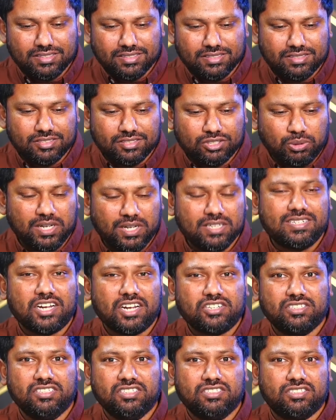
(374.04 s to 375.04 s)
Twitter's
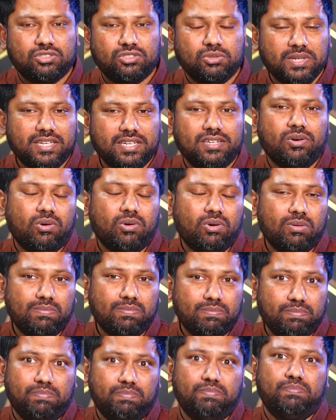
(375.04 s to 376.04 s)
actually suing or
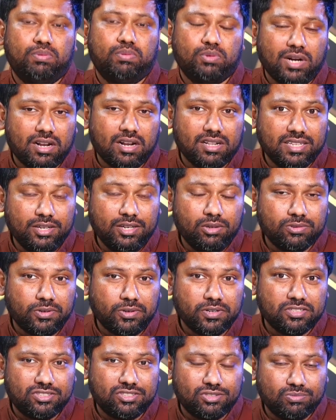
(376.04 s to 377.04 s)
put out a legal
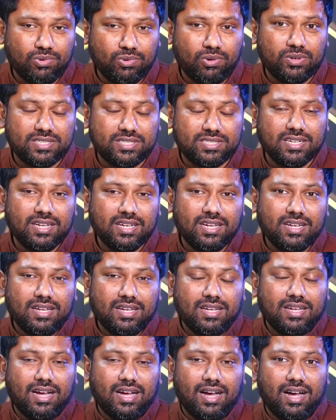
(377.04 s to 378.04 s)
notice towards
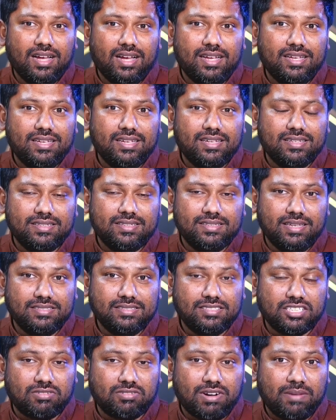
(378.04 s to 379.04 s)

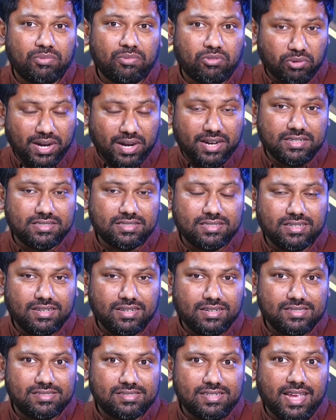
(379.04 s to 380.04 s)
Instagram Threads
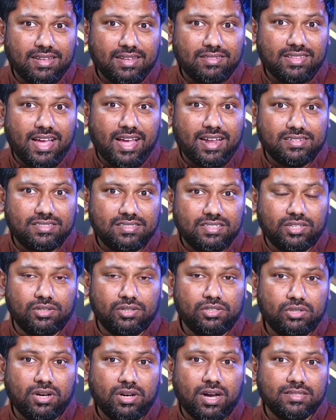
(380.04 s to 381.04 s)
saying that,
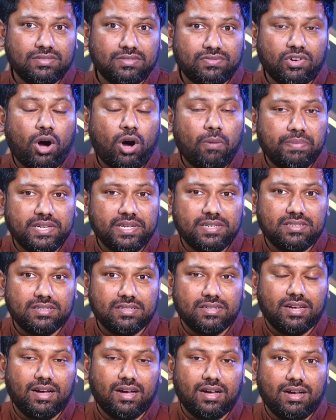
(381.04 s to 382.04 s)
you guys have copied
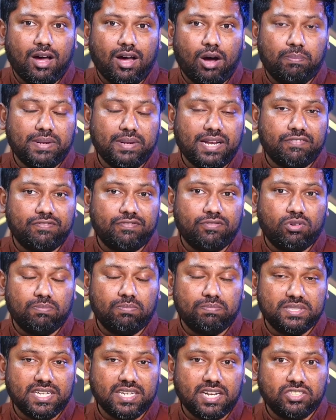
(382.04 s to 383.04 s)
our platform
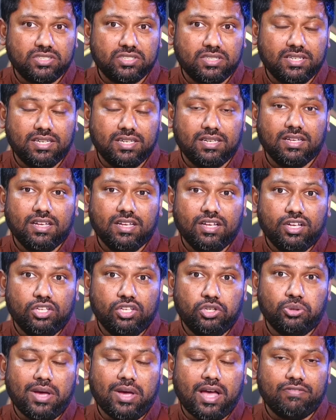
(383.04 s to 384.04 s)
potentially.
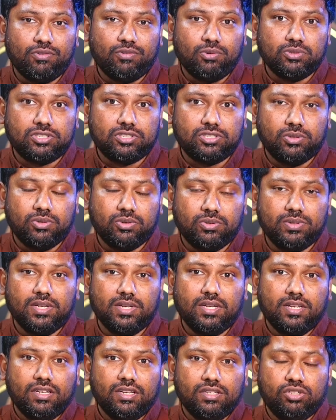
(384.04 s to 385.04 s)
You have also
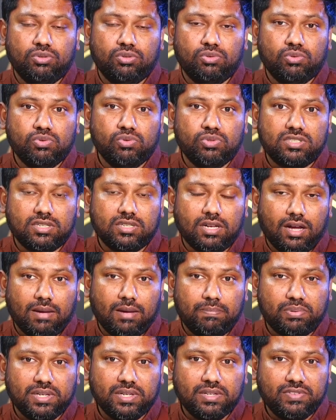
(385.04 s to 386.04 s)
used
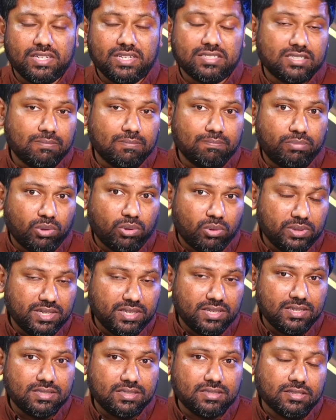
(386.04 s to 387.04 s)
previous
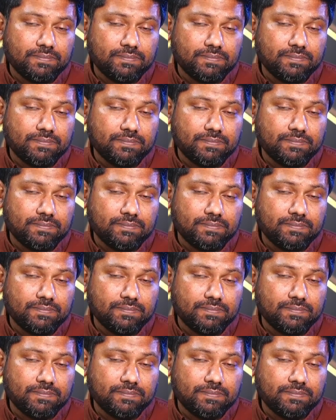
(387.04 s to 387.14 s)
employees